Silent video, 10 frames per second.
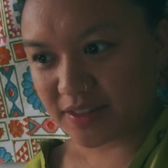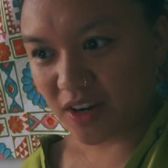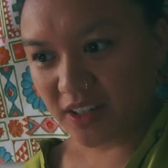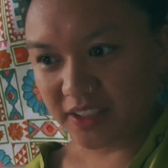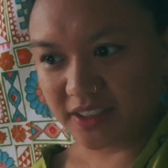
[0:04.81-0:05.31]

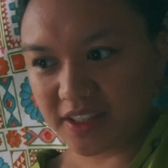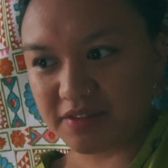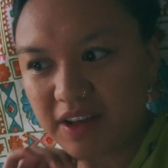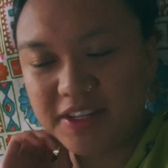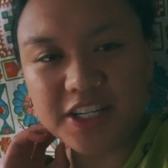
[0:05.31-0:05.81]
called The
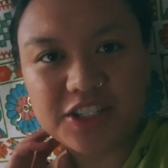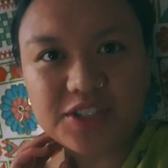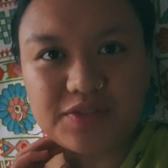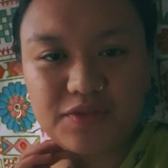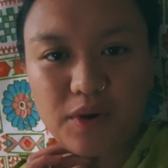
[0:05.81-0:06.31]

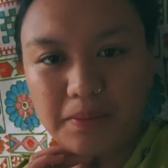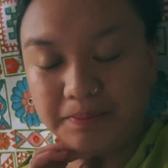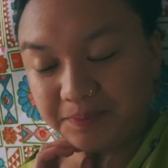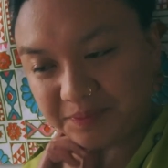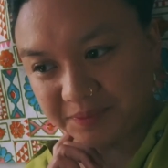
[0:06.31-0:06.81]
Foundations of
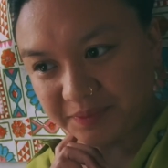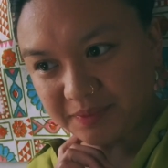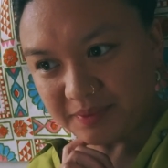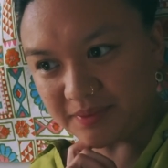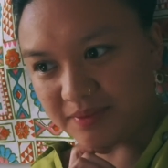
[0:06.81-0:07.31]
Form
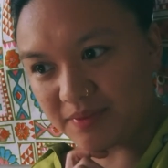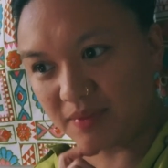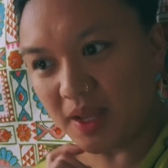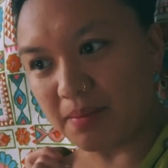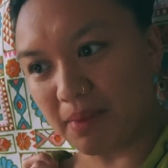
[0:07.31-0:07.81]

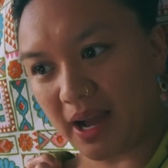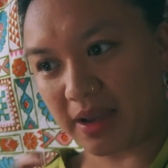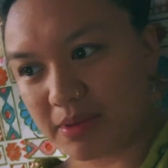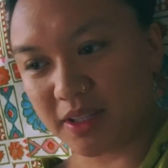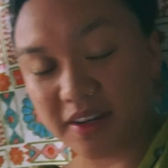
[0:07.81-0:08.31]
by
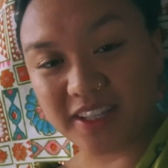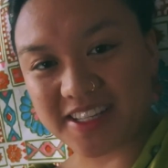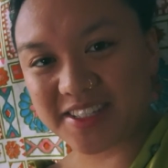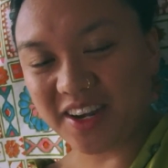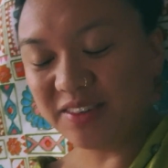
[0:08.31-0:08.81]
Pilar
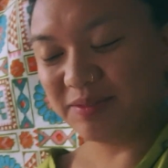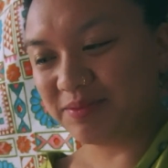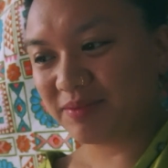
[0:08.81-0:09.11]
Lesko.